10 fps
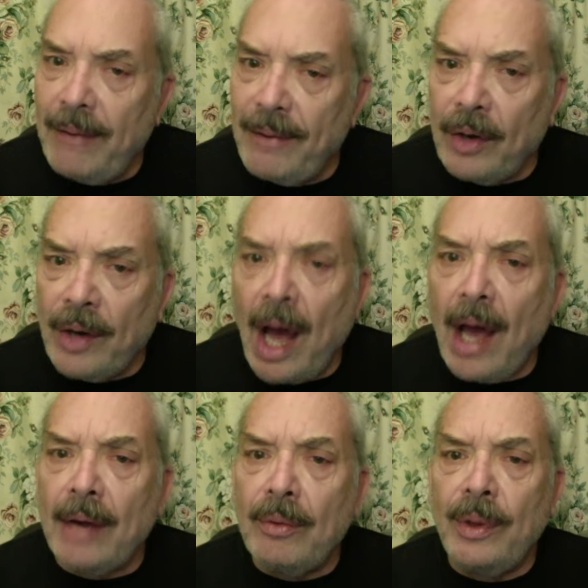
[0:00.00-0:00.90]
it or
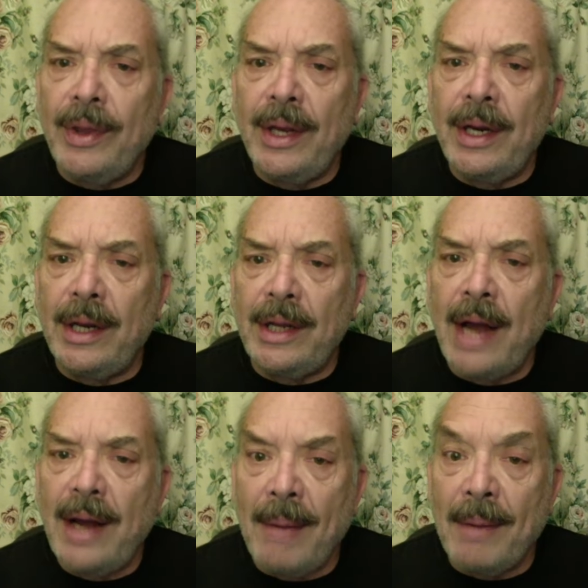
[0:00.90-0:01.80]
not, within a
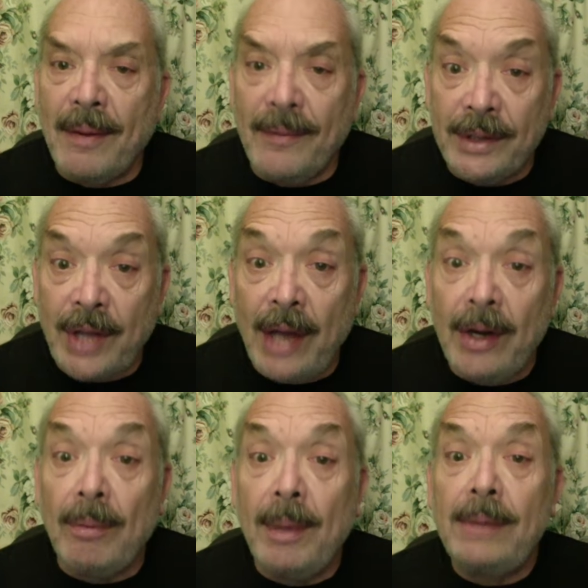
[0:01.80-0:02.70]
dynamic of
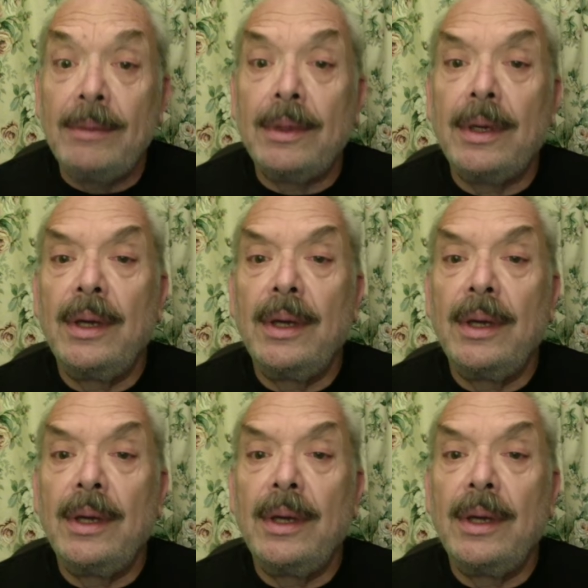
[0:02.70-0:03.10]
entitlement,